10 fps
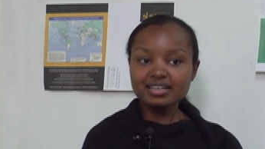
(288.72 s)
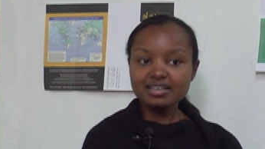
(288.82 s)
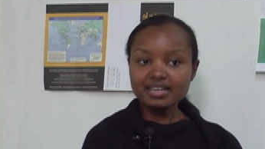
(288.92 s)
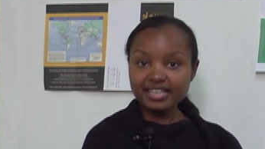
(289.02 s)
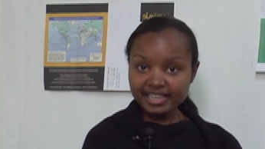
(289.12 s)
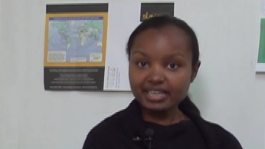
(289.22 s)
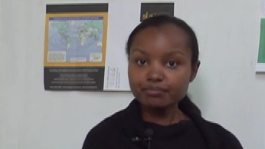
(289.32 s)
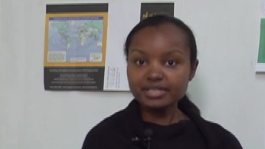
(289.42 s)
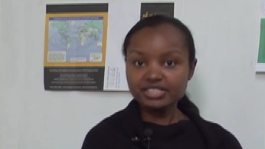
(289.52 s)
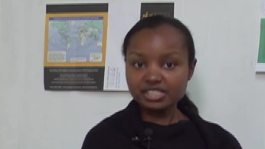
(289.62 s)
it
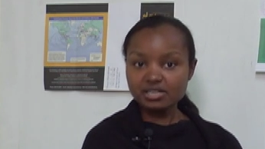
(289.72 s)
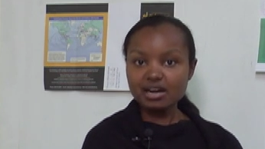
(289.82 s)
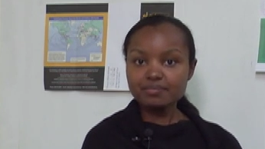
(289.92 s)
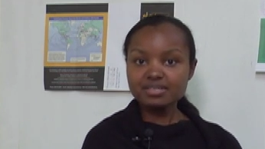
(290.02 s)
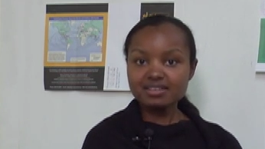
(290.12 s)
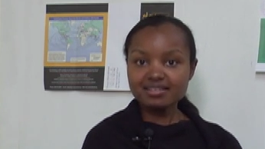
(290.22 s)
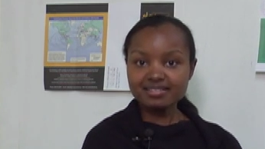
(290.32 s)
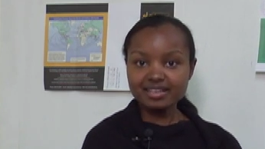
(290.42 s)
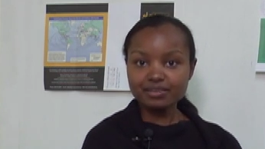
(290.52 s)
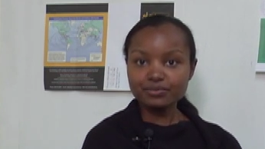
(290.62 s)
can be stopped,
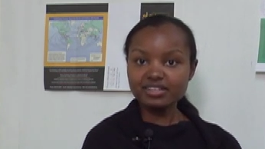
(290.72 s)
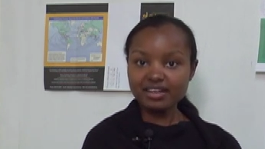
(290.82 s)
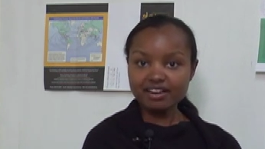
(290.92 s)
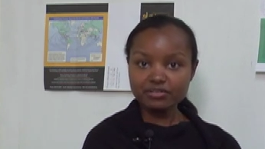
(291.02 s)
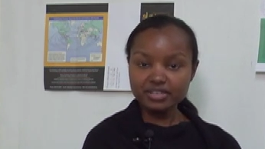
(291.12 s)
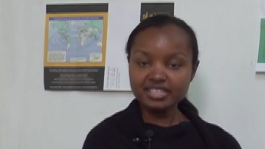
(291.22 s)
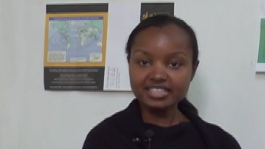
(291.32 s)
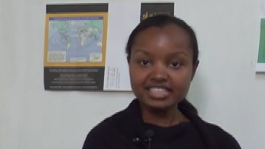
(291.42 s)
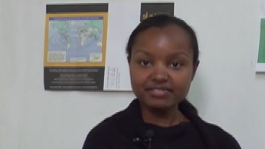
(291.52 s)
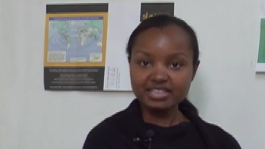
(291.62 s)
then we have
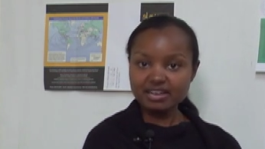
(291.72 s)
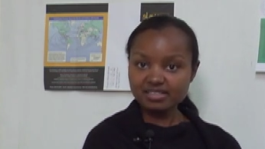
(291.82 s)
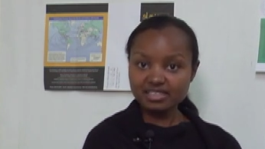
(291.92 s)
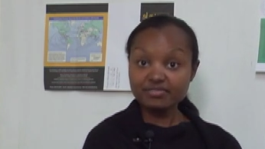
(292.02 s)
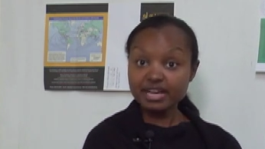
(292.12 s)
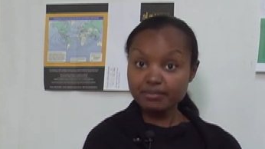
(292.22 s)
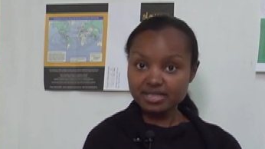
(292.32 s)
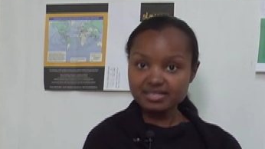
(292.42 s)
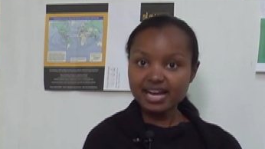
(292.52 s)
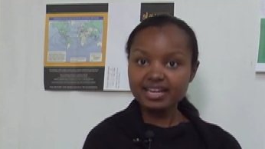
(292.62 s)
already given ourselves that
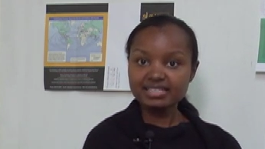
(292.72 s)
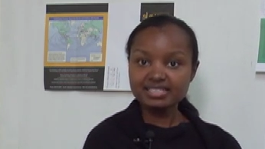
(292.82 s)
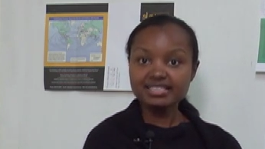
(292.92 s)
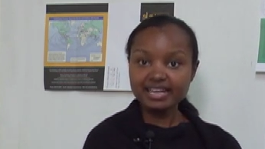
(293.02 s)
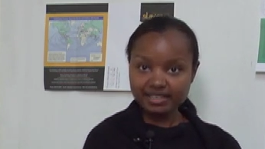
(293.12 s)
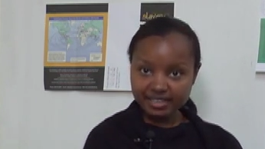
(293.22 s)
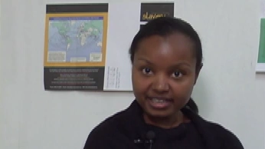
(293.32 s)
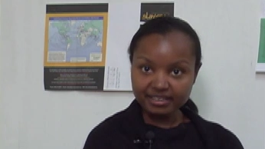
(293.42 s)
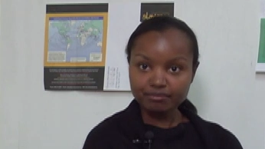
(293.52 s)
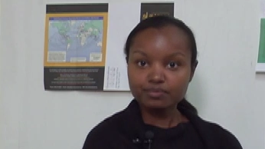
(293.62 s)
mentality that it
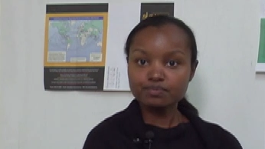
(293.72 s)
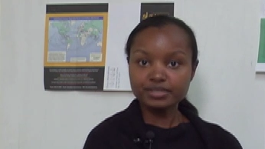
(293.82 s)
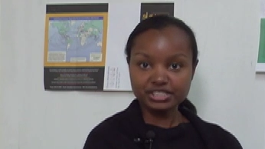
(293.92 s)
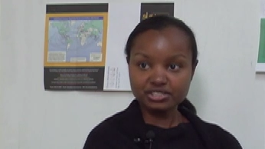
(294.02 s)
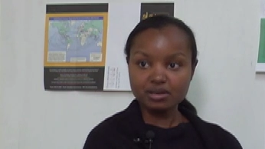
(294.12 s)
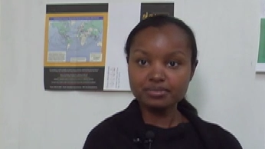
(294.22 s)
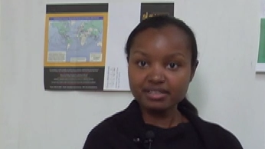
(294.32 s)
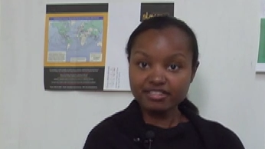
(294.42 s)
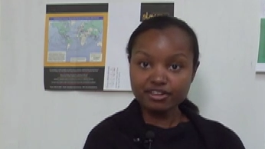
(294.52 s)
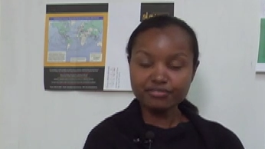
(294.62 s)
can be stopped,
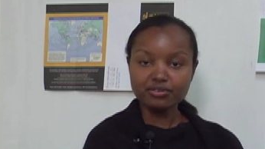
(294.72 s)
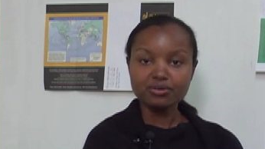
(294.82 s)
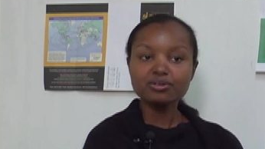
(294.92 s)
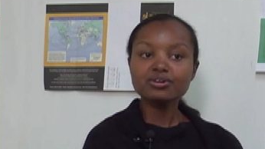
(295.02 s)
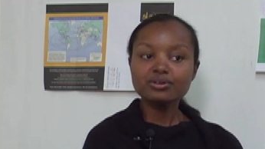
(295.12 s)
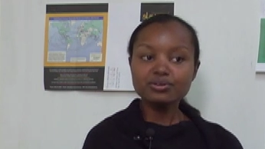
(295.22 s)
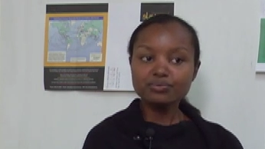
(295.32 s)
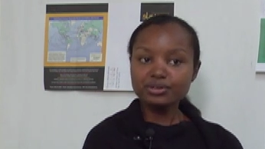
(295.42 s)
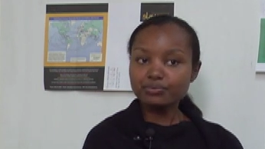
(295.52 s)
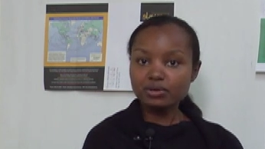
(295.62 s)
and therefore
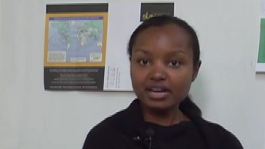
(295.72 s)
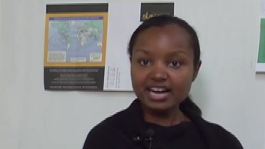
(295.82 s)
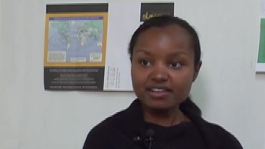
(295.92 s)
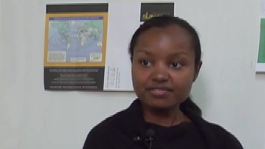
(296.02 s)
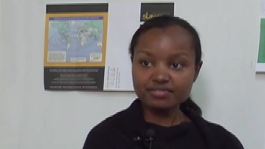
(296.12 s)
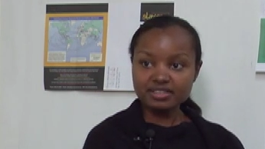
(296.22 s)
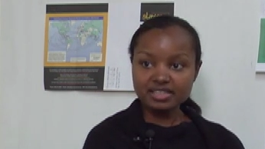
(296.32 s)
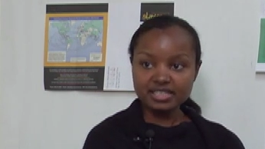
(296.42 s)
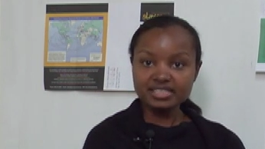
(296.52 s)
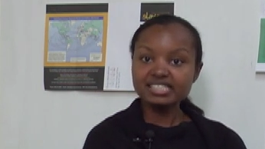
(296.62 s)
we will have
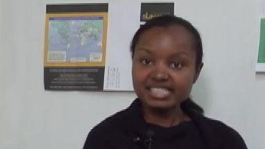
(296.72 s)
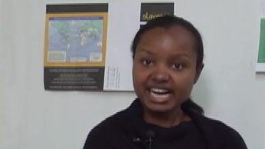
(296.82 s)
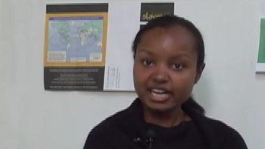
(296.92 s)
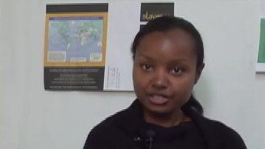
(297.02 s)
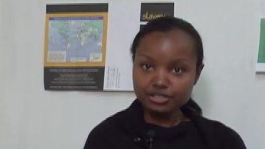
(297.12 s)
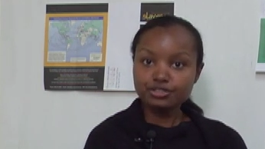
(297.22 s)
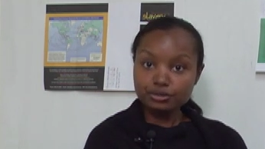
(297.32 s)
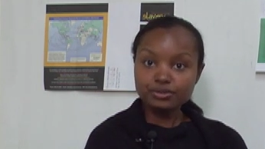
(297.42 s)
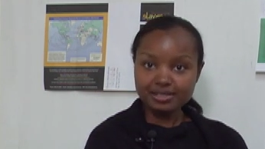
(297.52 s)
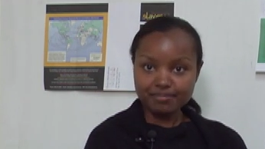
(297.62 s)
the desire to
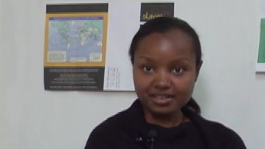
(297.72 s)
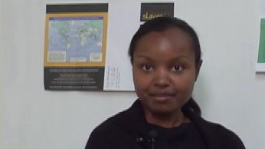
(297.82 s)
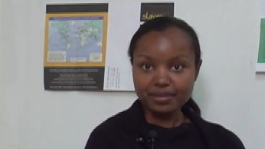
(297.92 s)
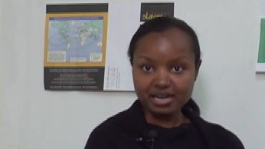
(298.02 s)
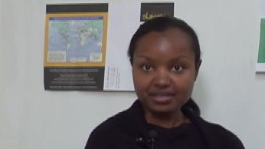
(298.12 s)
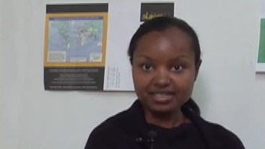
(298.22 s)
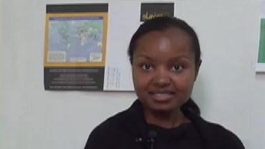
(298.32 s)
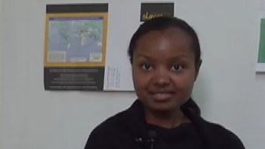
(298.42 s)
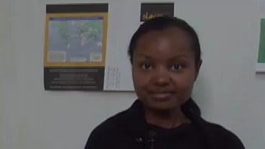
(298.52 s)
do something about it.